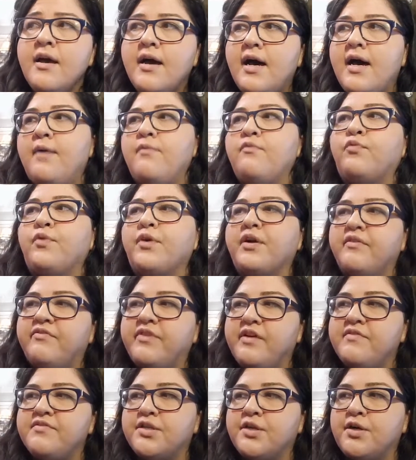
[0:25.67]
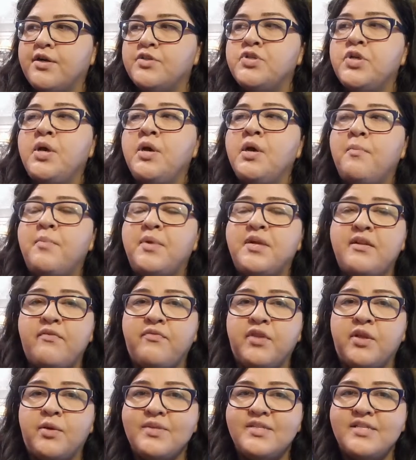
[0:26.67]
Um, four out of five stars, but I
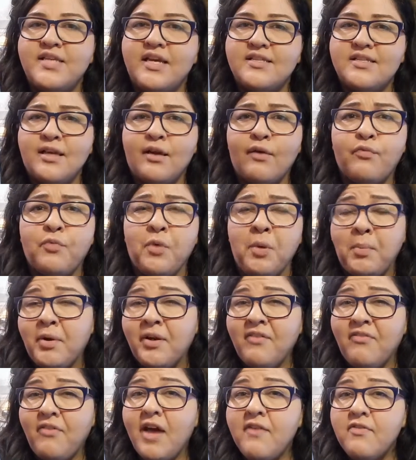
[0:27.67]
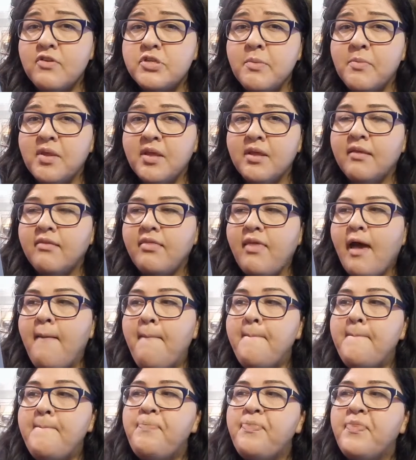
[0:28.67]
definitely would say it's like a four point five or something like that.
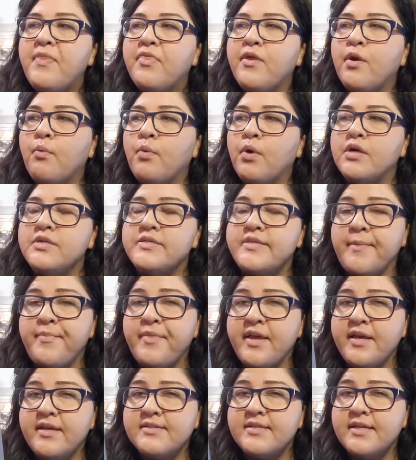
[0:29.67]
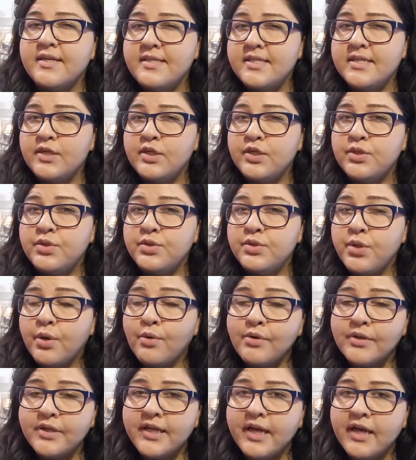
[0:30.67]
There were some things that I didn't
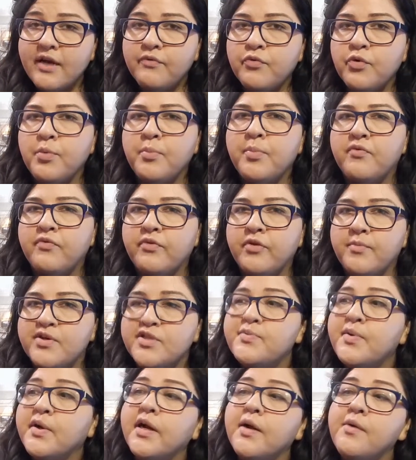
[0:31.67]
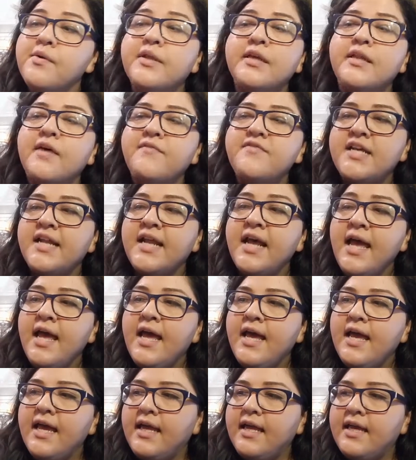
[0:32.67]
totally care for, but for the most part I really loved it,
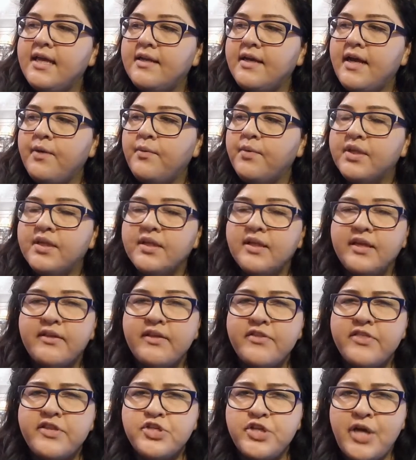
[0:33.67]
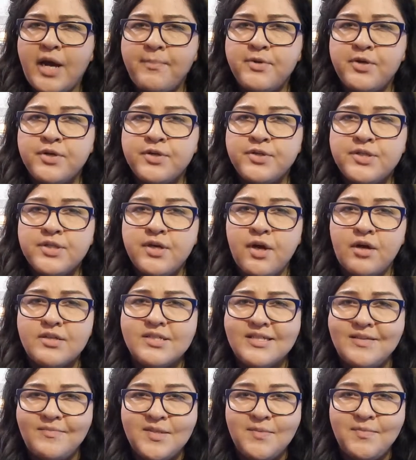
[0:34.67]
and I really liked that the chapters all
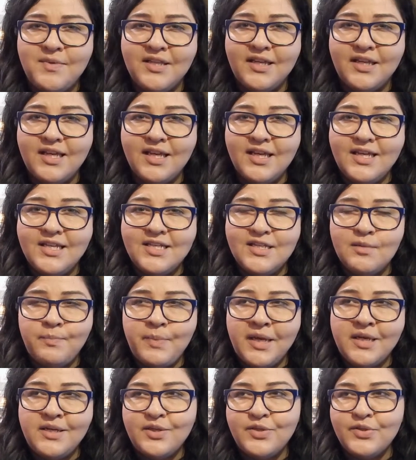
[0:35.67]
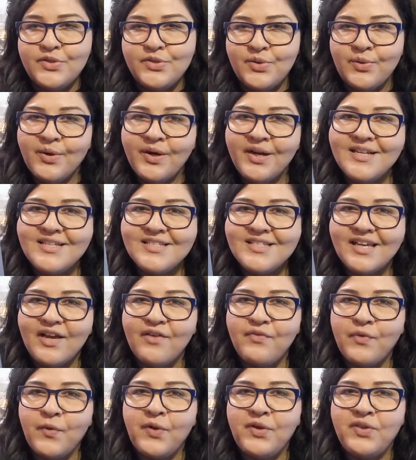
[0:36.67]
seemed to be like independent stories. Like I
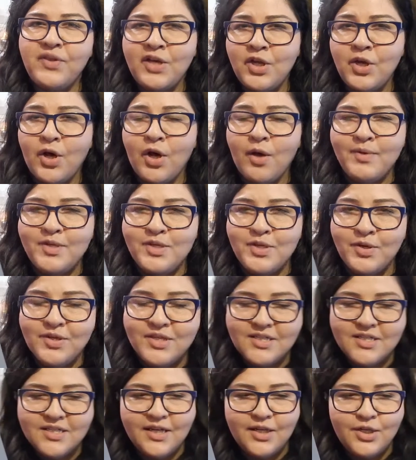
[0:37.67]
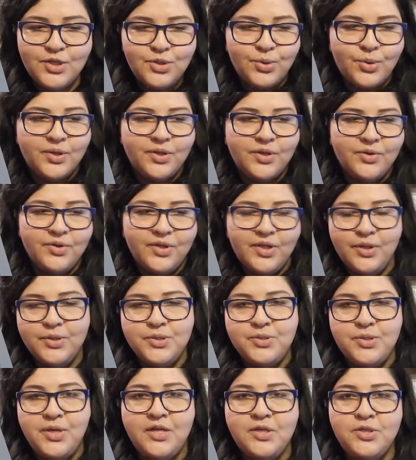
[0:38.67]
felt like they could all be turned into like short little
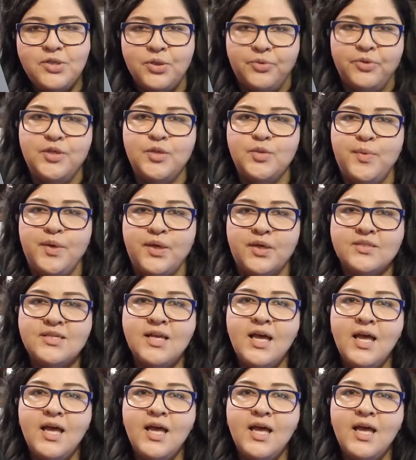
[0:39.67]
illustrated children's books.